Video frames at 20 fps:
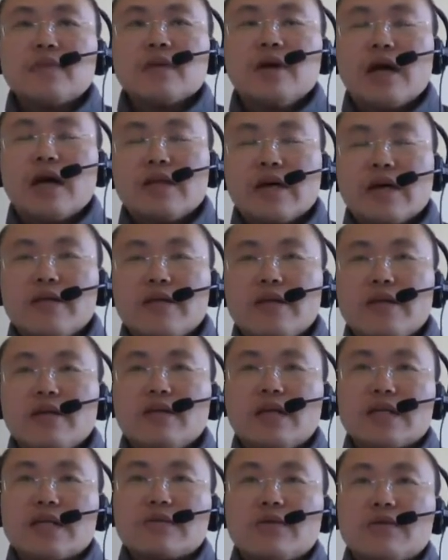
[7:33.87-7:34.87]
And I think
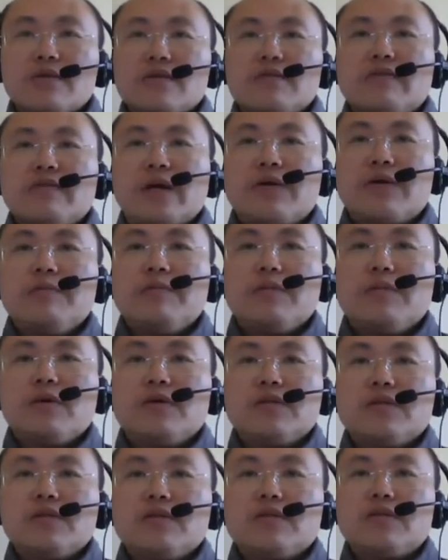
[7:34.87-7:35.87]
that's also very
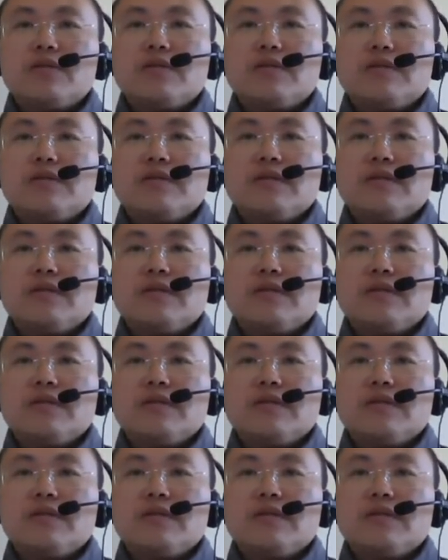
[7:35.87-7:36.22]
important.